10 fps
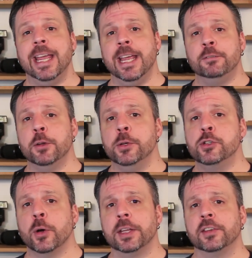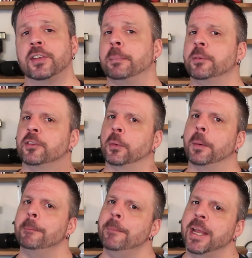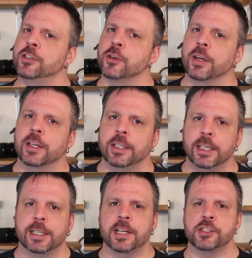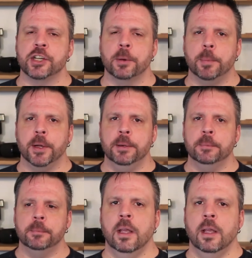If you enjoyed this episode, make sure to click that share button,